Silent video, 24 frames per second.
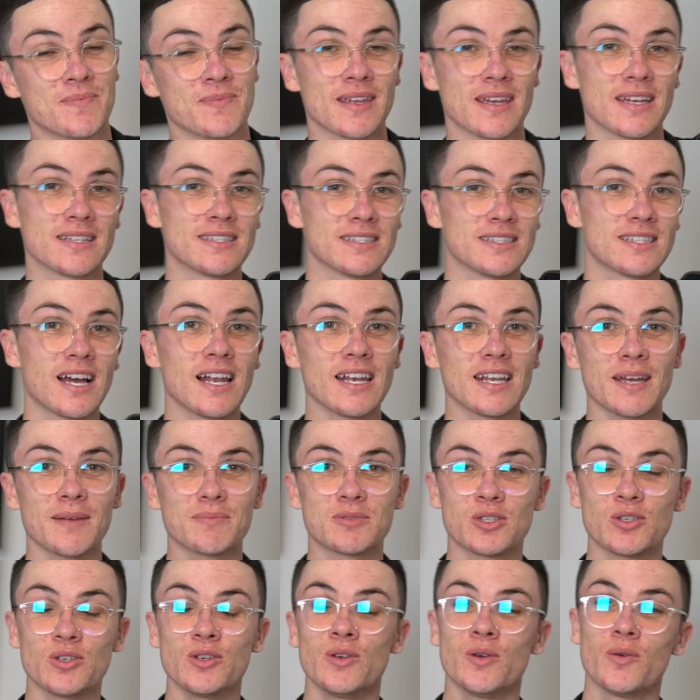It's entirely up
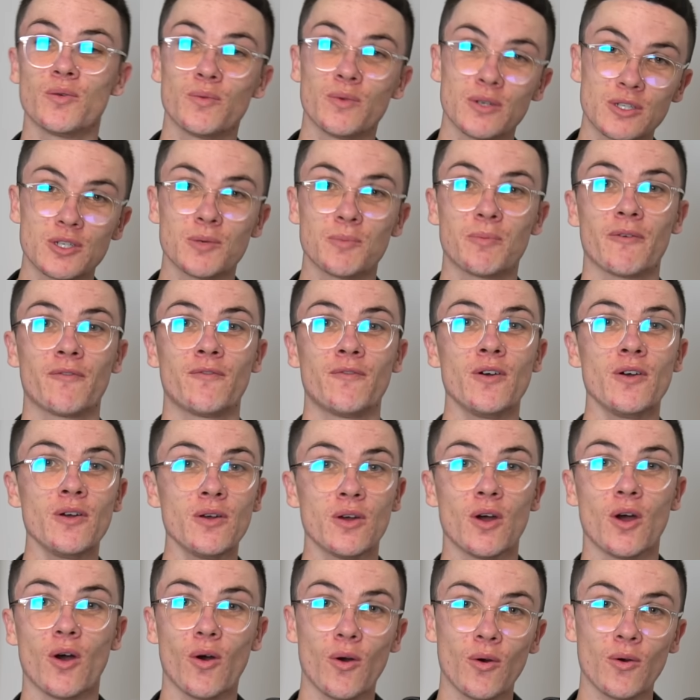to you which you prefer.
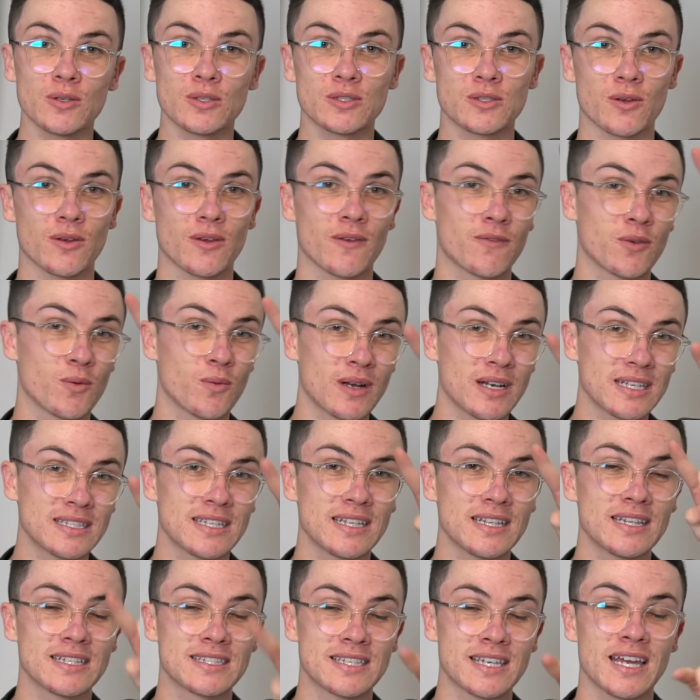Also, if you want to see
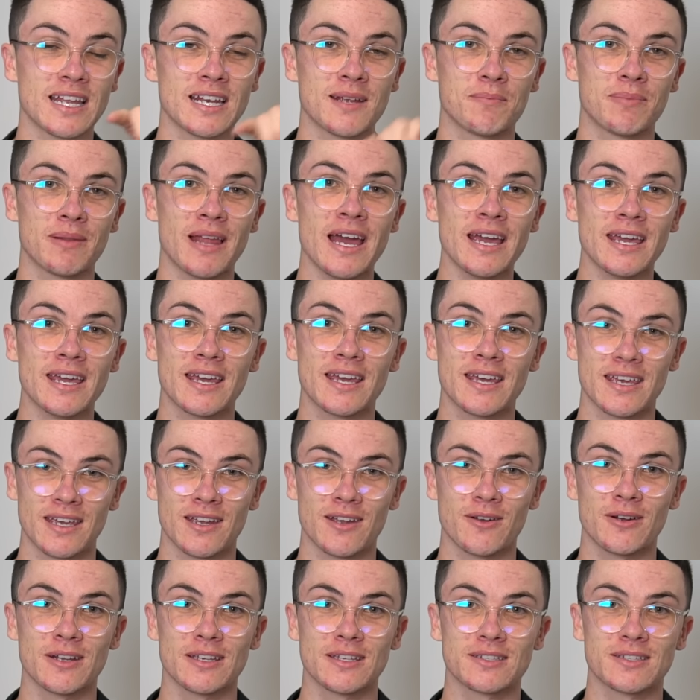the tan and black,
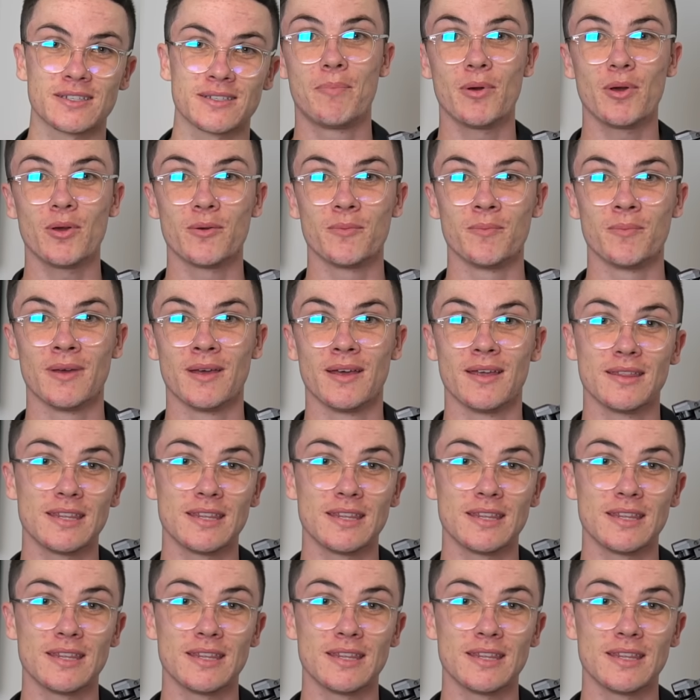here it is. Boom.